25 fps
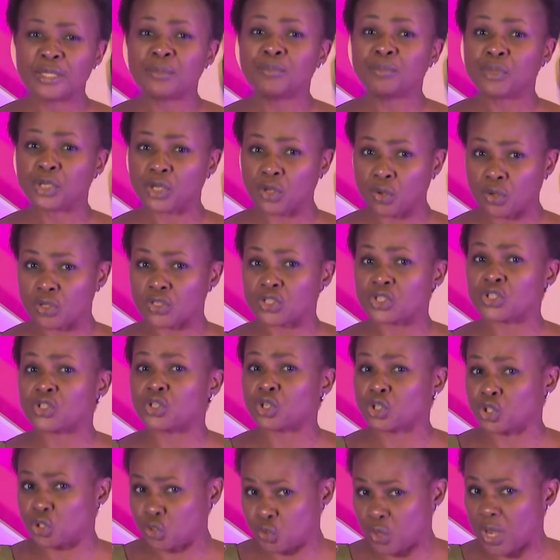Because
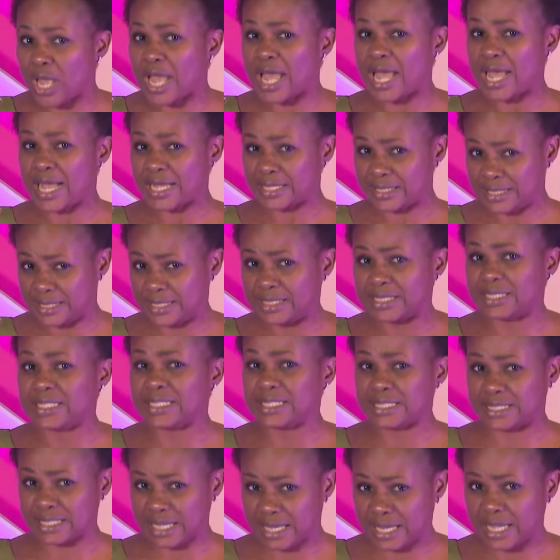Joshua had the
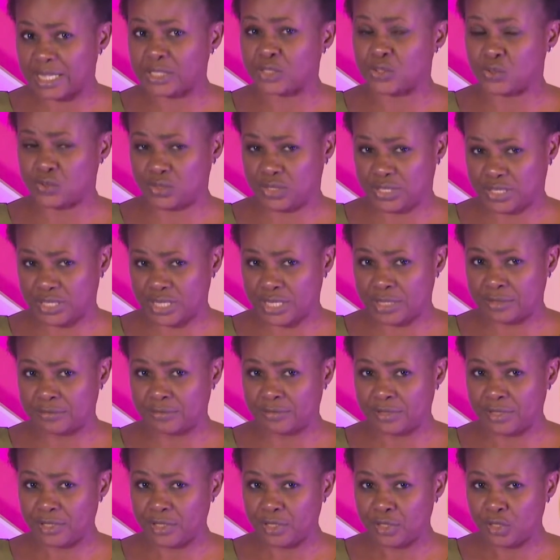desire to
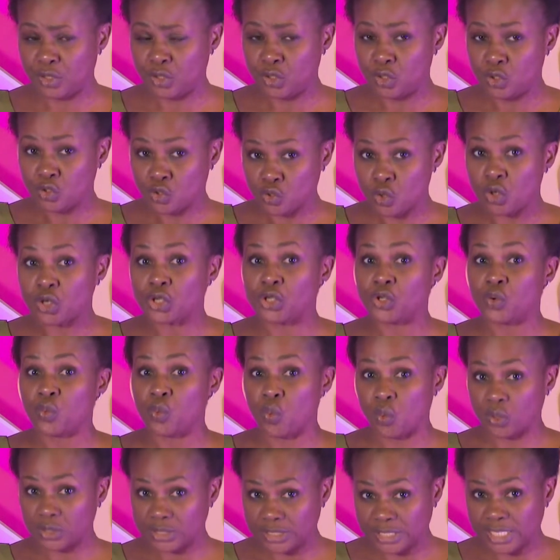serve so he
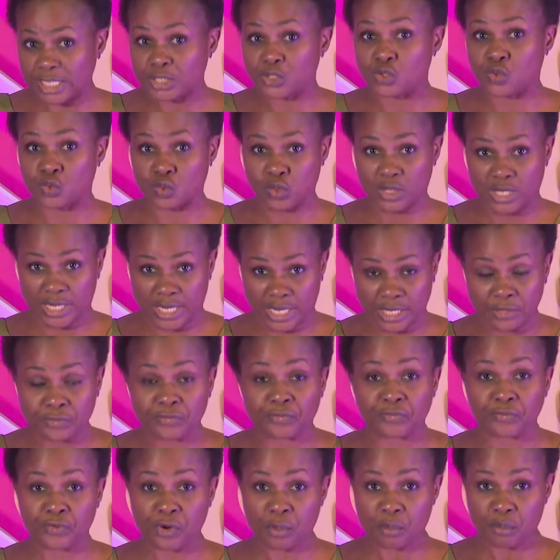wanted to learn
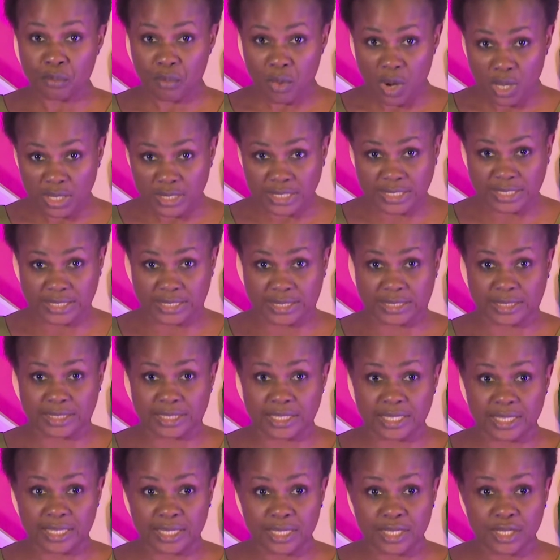from Moses.
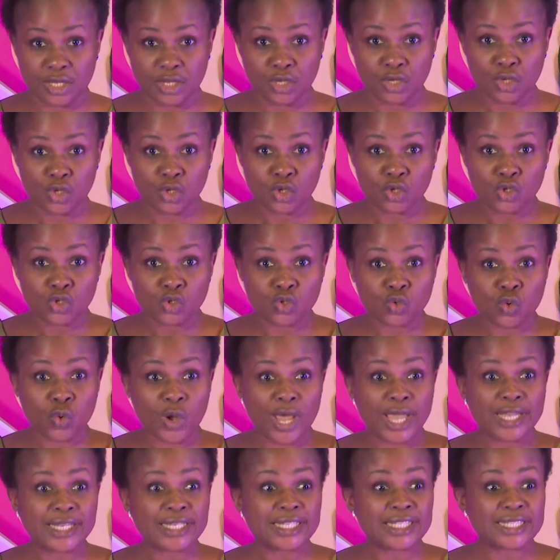So
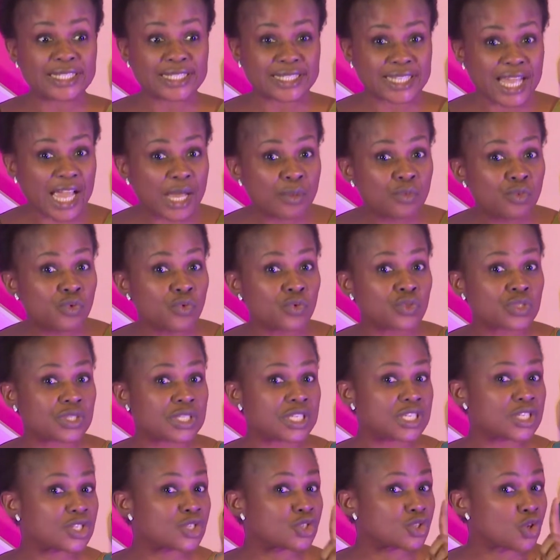anytime you
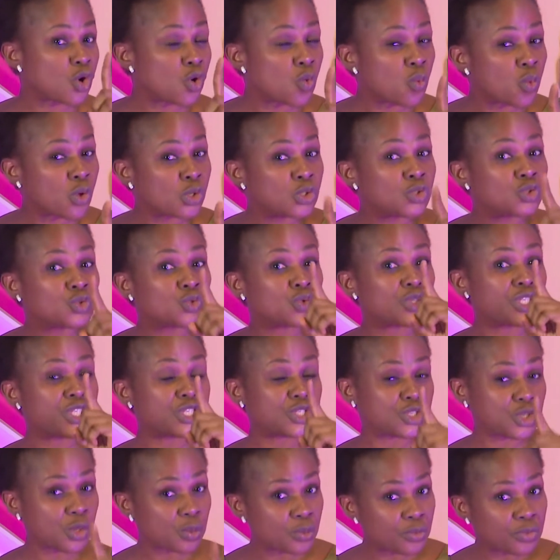see someone doing
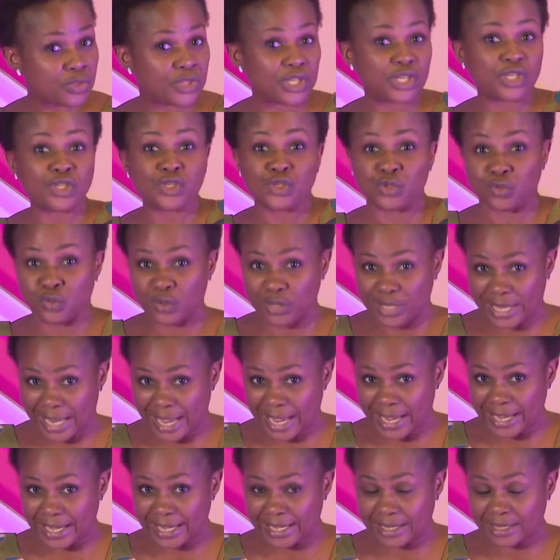something you
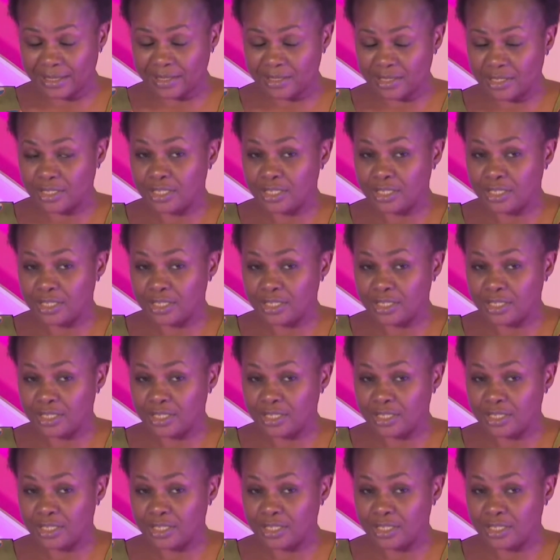like,